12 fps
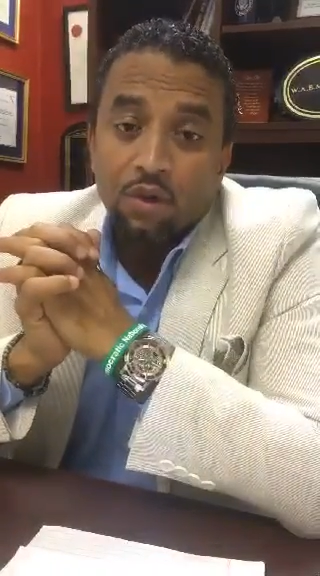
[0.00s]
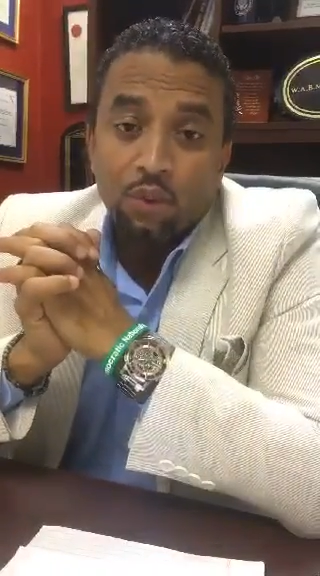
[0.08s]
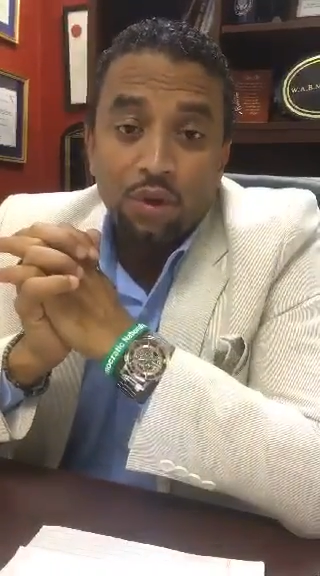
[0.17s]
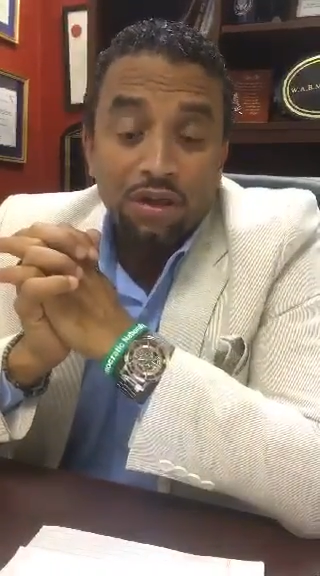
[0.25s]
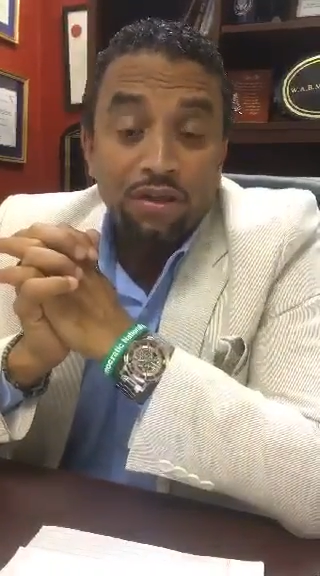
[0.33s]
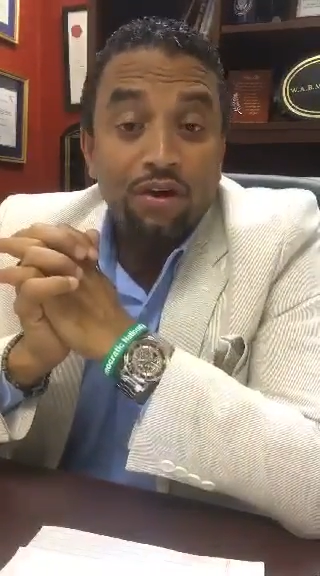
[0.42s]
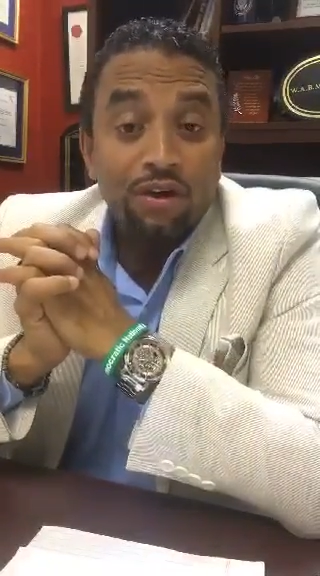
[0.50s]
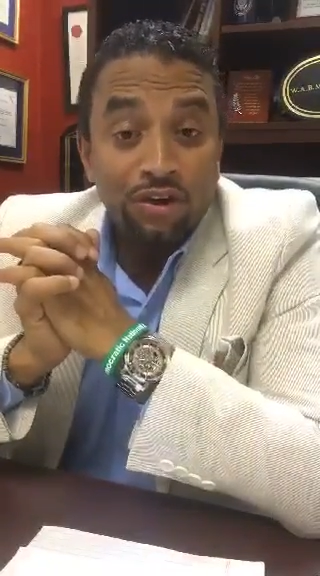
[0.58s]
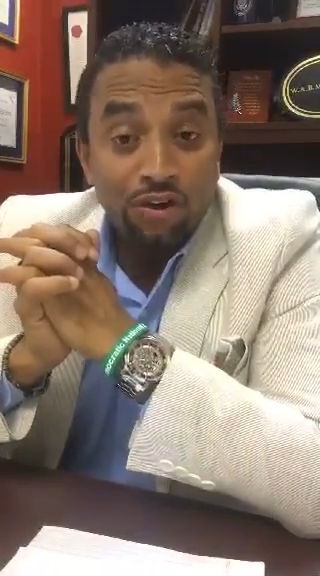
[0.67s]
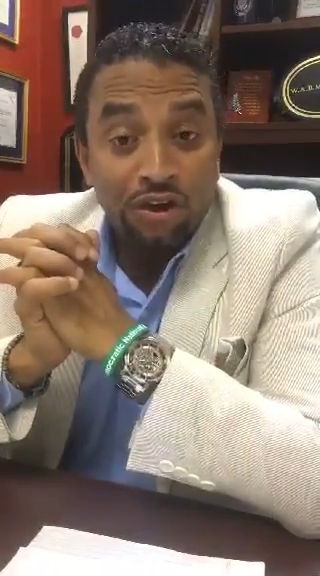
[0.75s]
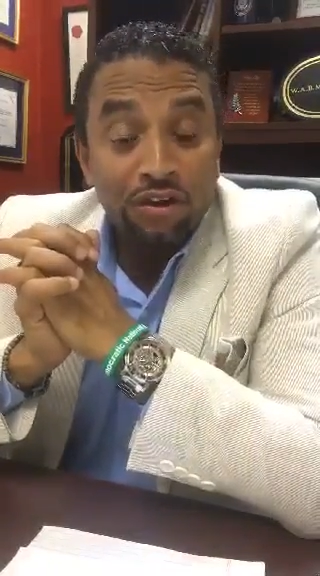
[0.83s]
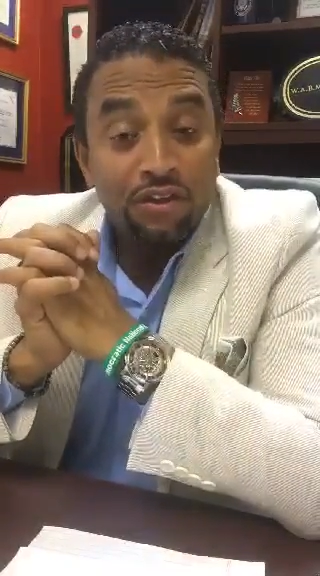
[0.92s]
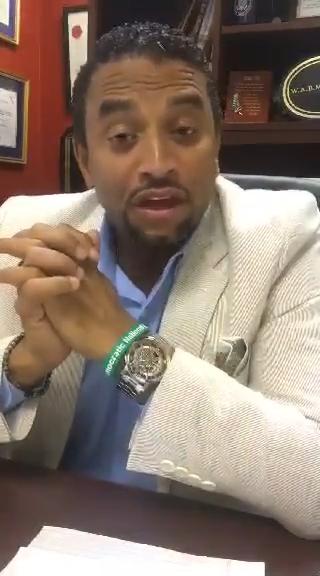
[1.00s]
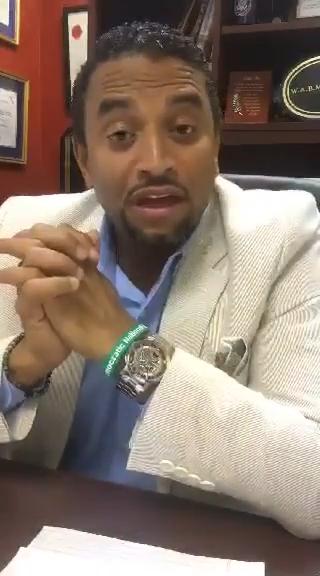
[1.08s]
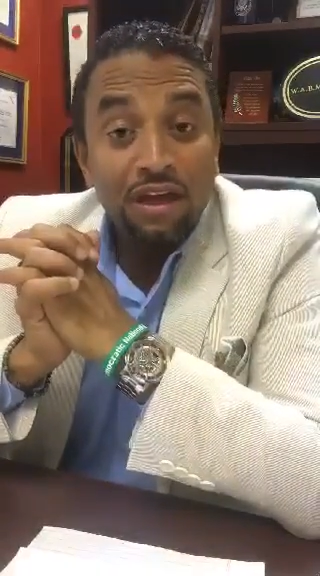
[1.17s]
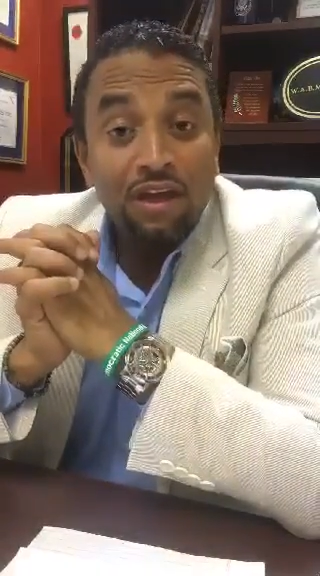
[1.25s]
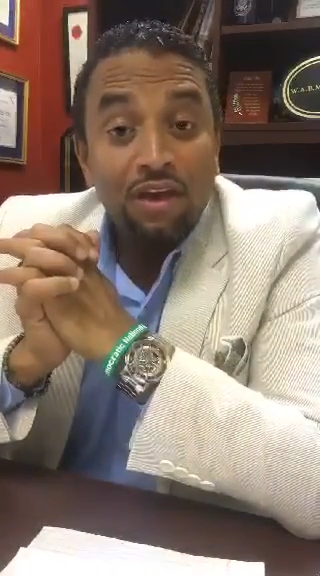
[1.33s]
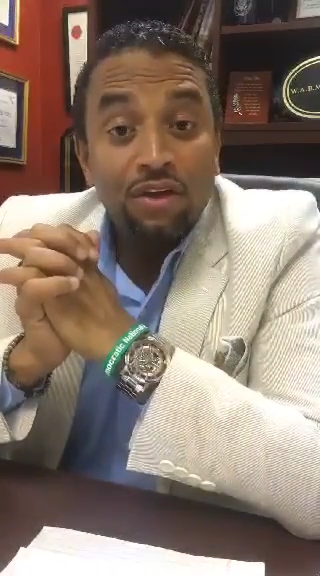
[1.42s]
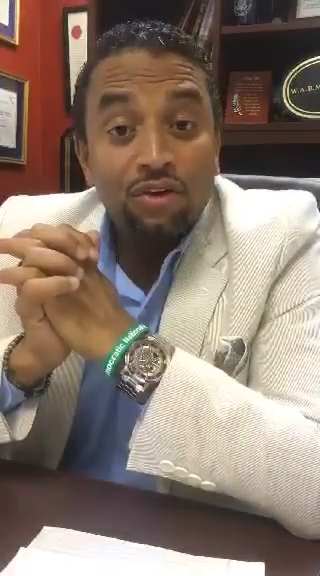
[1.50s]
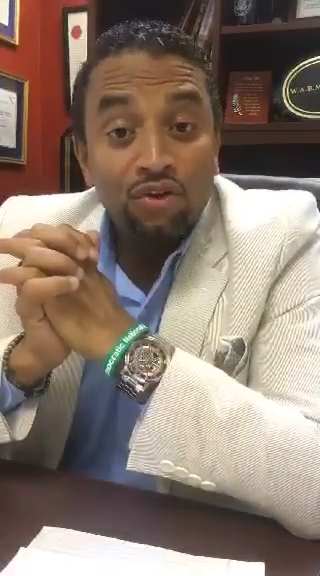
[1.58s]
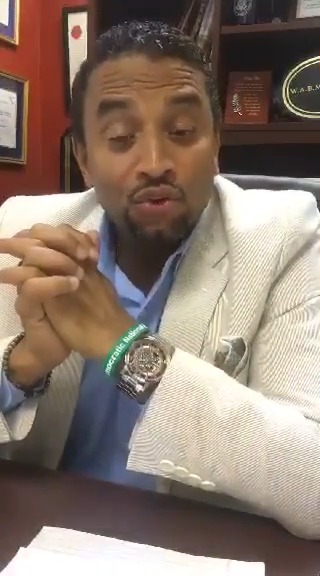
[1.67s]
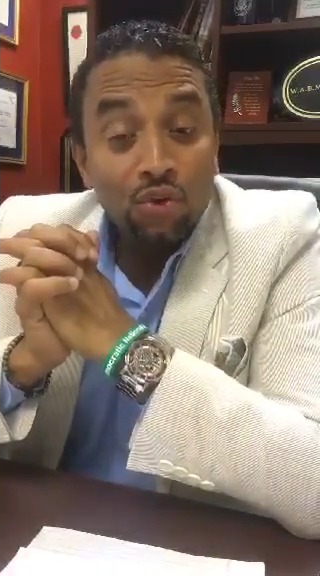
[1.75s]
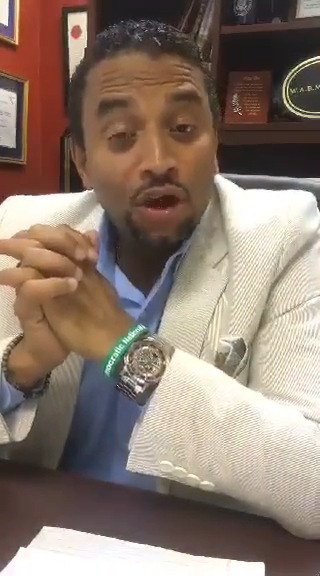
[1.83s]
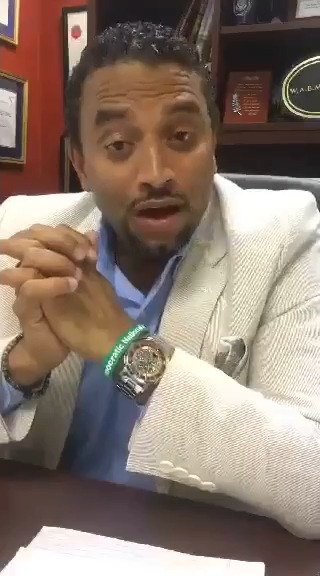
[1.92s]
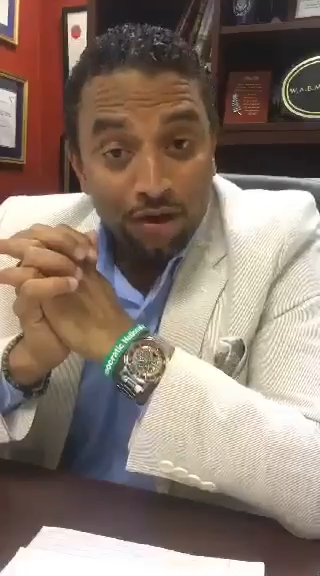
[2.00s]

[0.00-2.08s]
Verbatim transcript: whether or not they do